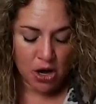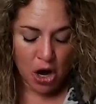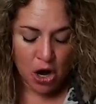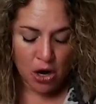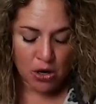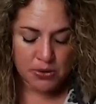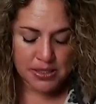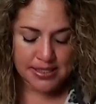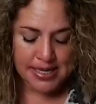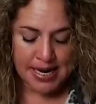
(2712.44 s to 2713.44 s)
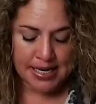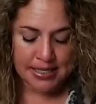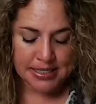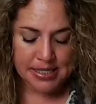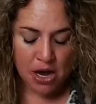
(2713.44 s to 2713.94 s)
Oh,
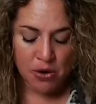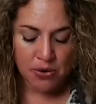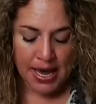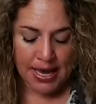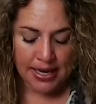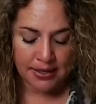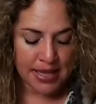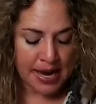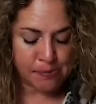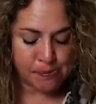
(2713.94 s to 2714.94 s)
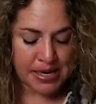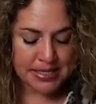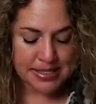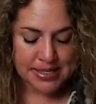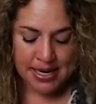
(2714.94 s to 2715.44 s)
stings. Okay, like bee
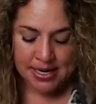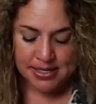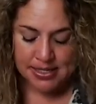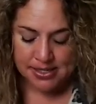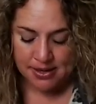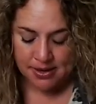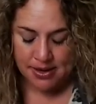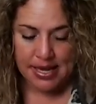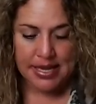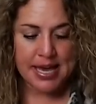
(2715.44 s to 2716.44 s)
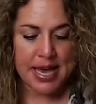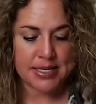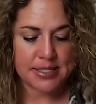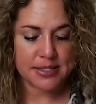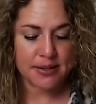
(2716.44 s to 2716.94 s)
stings?
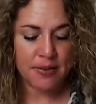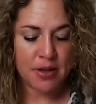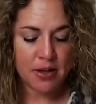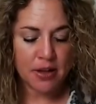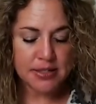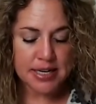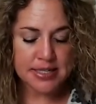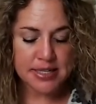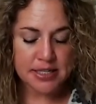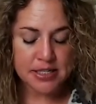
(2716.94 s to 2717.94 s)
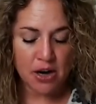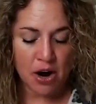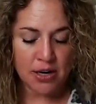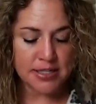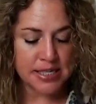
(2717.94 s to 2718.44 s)
Yes. Does the
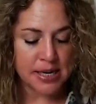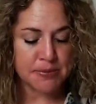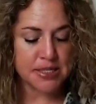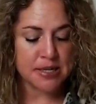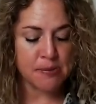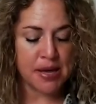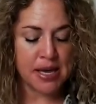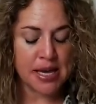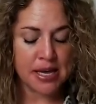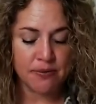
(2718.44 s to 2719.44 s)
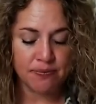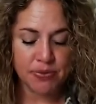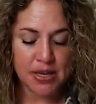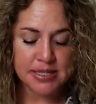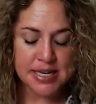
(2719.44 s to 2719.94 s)
scar seems to be
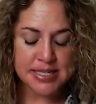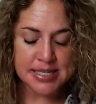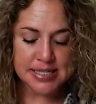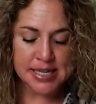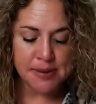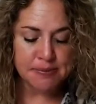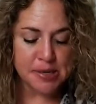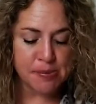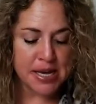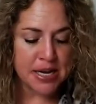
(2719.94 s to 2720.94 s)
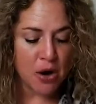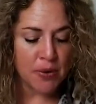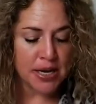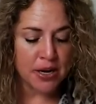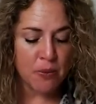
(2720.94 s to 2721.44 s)
does it seem to be
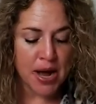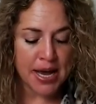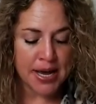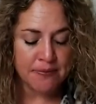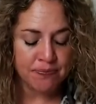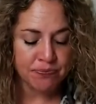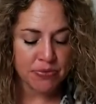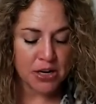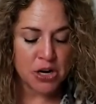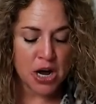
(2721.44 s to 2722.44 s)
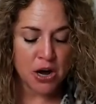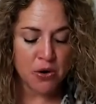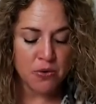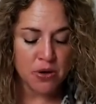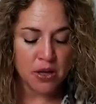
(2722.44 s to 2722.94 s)
going away?
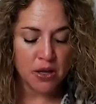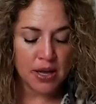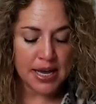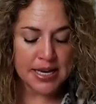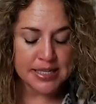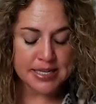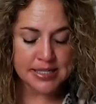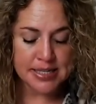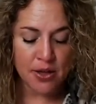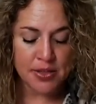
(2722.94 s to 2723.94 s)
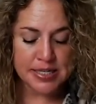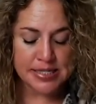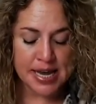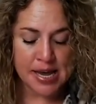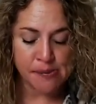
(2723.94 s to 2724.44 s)
No. Is it still the
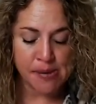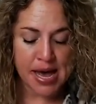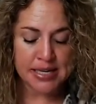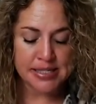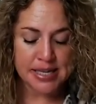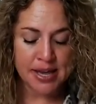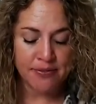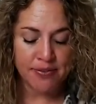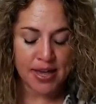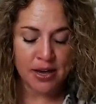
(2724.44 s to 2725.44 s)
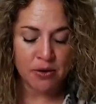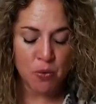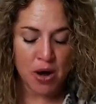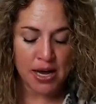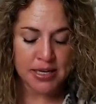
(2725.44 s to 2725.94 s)
same as if it
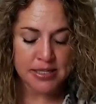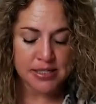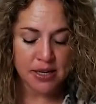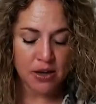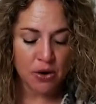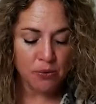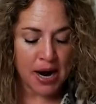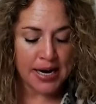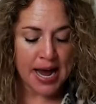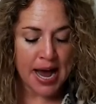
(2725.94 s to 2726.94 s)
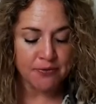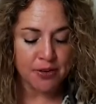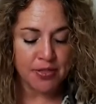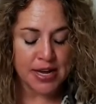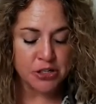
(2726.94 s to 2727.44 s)
was? right
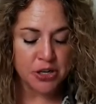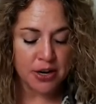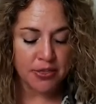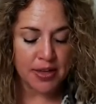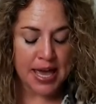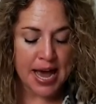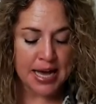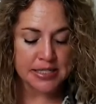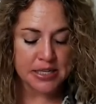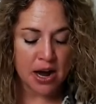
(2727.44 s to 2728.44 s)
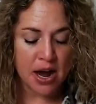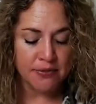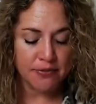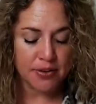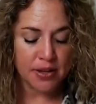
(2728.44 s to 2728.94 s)
after they took the cast
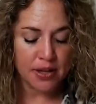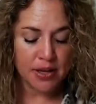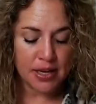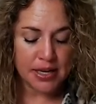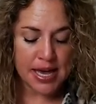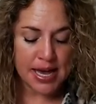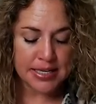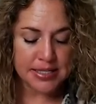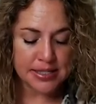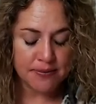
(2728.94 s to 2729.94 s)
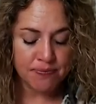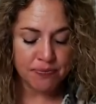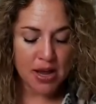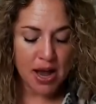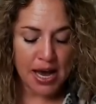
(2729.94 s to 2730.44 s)
off? Yes.
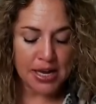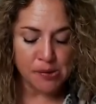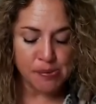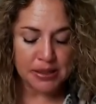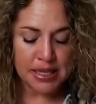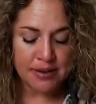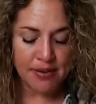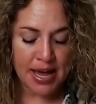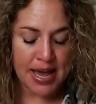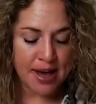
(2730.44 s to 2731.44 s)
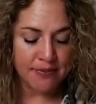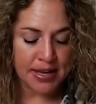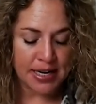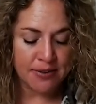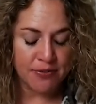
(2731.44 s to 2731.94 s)
I don't believe I have
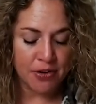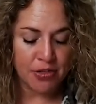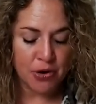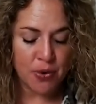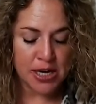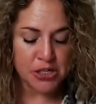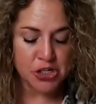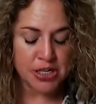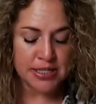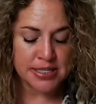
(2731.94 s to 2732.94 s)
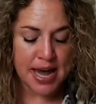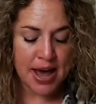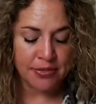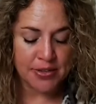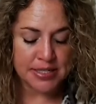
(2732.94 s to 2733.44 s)
any further questions
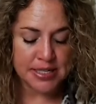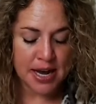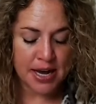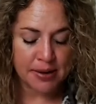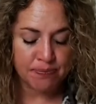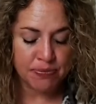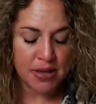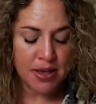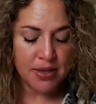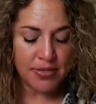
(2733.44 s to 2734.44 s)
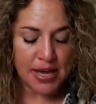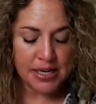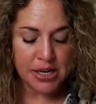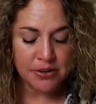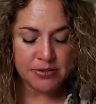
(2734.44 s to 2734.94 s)
at this time.
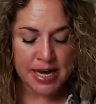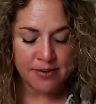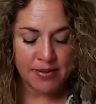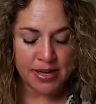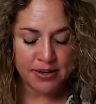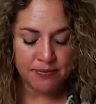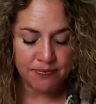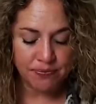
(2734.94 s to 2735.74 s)
Thank you, David.